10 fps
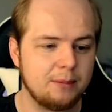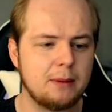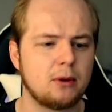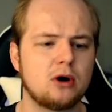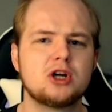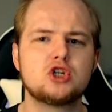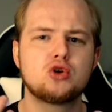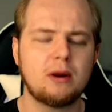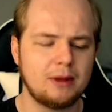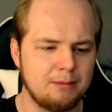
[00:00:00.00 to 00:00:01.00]
People are
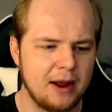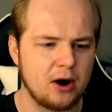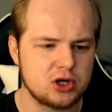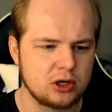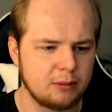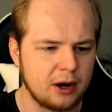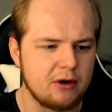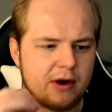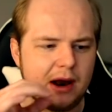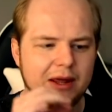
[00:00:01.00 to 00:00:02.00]
extremely bearish on the
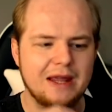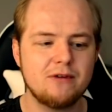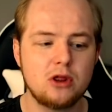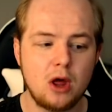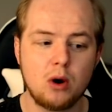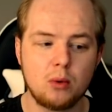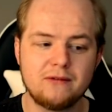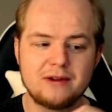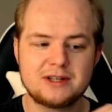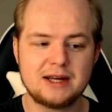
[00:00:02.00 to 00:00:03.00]
market right now, even though
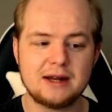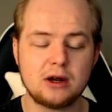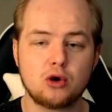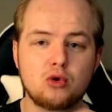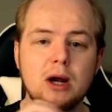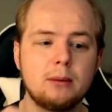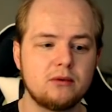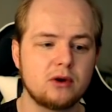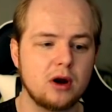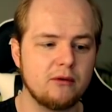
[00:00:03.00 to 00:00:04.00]
we've seen an incredible
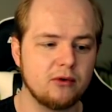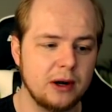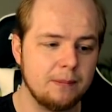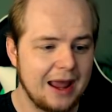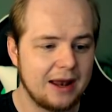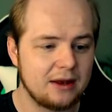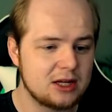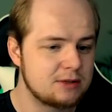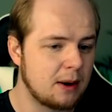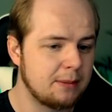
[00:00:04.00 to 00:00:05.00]
recovery and
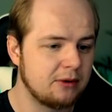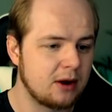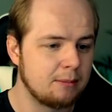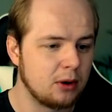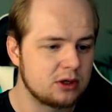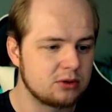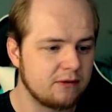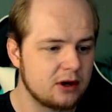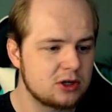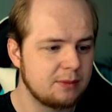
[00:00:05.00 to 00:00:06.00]
this bump and run bullish
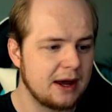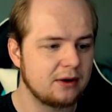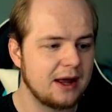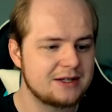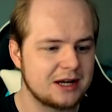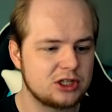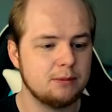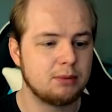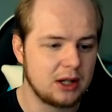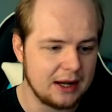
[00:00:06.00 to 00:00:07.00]
reversal pattern has
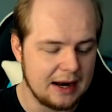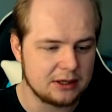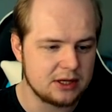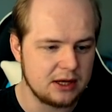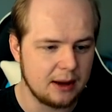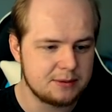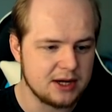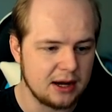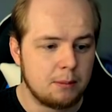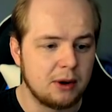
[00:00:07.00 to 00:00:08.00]
actually played out to the upside.